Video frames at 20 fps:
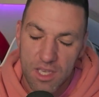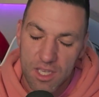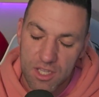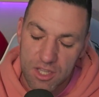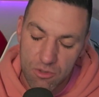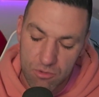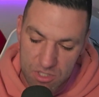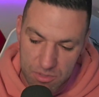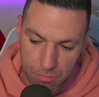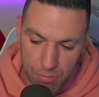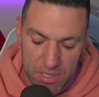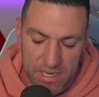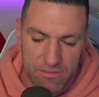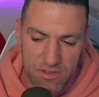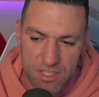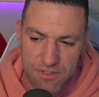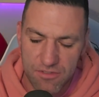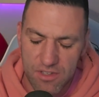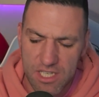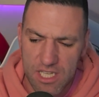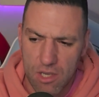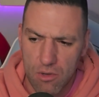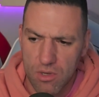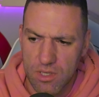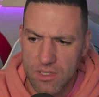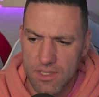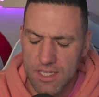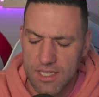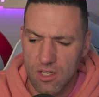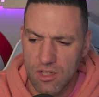There was a previous video I
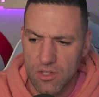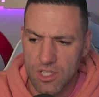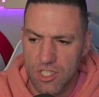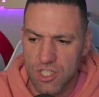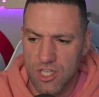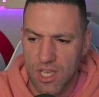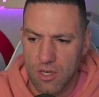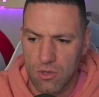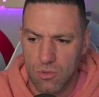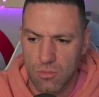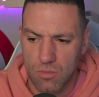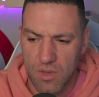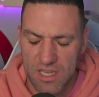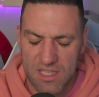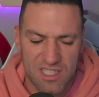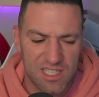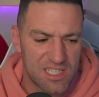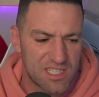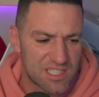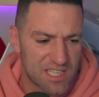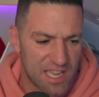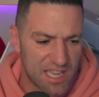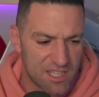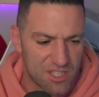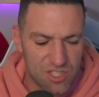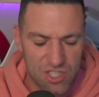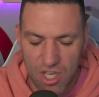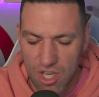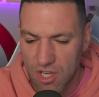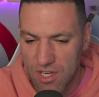did on the channel basically saying
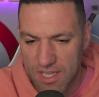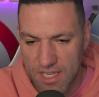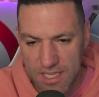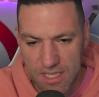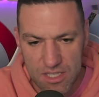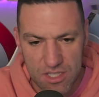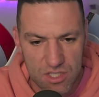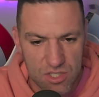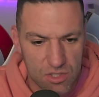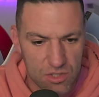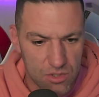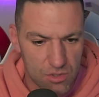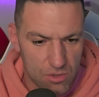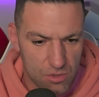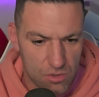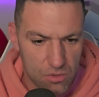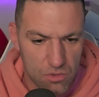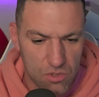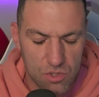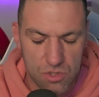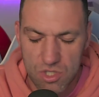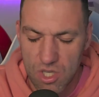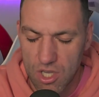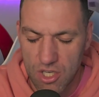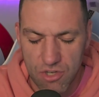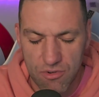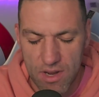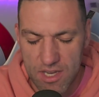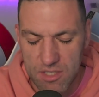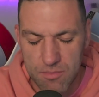turn your
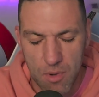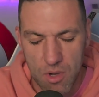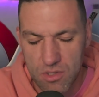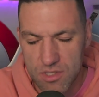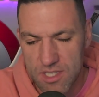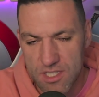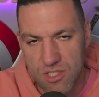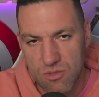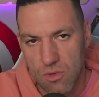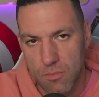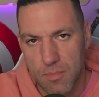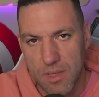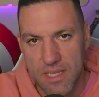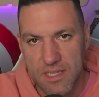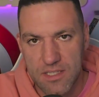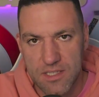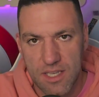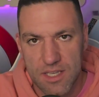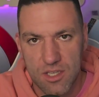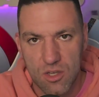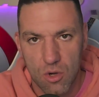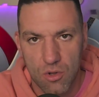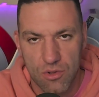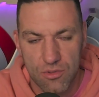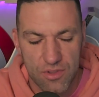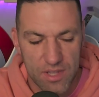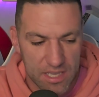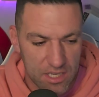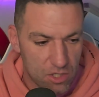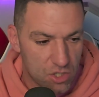Xbox into a PC kind of thing,